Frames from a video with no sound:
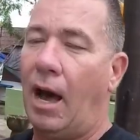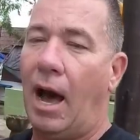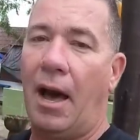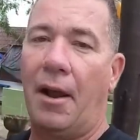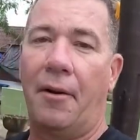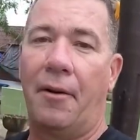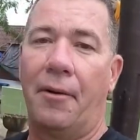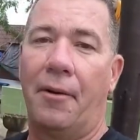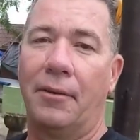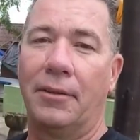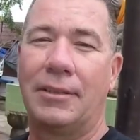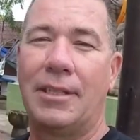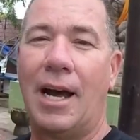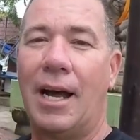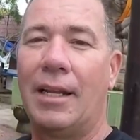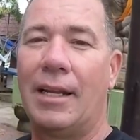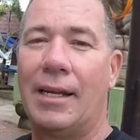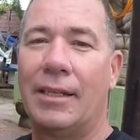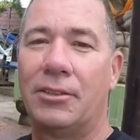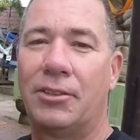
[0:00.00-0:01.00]
I don't know,
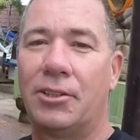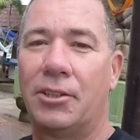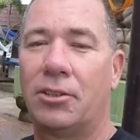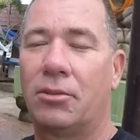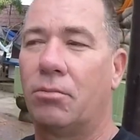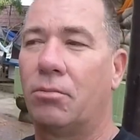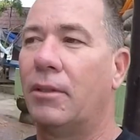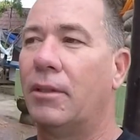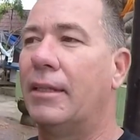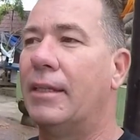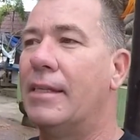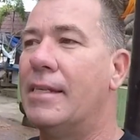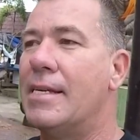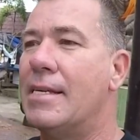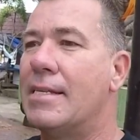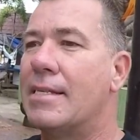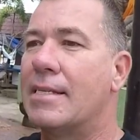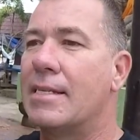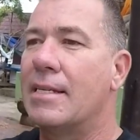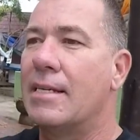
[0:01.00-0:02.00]
Thailand's just really
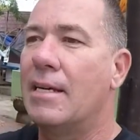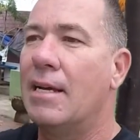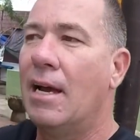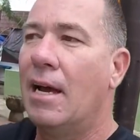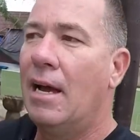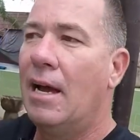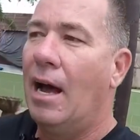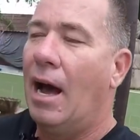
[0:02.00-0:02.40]
easy.